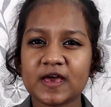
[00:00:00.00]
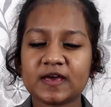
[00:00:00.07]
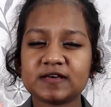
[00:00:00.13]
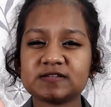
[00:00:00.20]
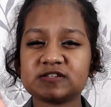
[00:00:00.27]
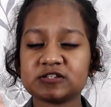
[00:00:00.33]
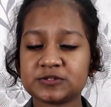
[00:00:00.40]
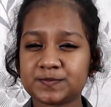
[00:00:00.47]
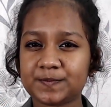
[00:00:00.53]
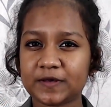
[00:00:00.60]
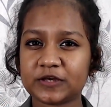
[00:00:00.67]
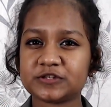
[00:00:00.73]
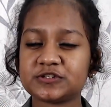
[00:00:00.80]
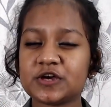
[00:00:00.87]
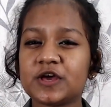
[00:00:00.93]
is a
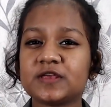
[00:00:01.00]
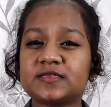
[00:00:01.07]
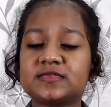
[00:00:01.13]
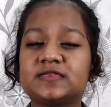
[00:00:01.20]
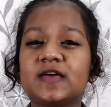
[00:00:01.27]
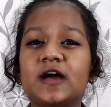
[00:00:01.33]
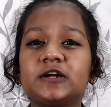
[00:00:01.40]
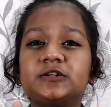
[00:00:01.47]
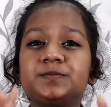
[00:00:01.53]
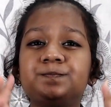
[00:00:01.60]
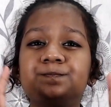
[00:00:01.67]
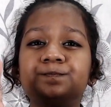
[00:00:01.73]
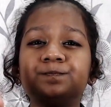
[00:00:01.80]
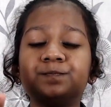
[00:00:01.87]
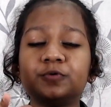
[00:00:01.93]
speech that
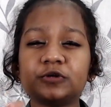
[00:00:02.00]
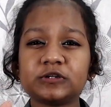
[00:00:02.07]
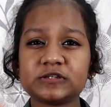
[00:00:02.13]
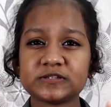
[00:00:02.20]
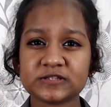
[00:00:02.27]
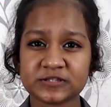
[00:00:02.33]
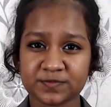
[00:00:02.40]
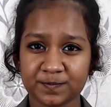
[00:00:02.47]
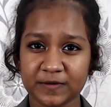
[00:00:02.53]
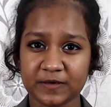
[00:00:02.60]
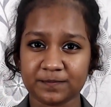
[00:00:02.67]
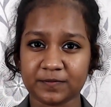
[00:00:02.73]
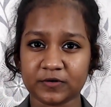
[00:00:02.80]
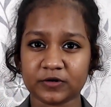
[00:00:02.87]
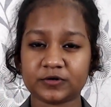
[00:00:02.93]
pulls
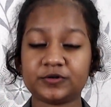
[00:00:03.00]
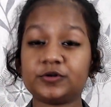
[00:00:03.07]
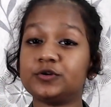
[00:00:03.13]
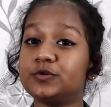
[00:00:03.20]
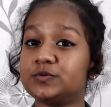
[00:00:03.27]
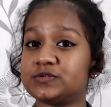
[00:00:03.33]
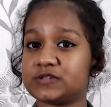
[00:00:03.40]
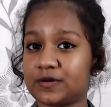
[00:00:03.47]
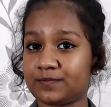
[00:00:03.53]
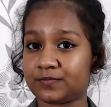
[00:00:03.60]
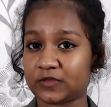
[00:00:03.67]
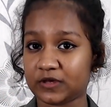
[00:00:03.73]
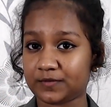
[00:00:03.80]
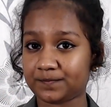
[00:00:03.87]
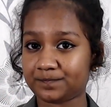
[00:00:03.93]
people to do something.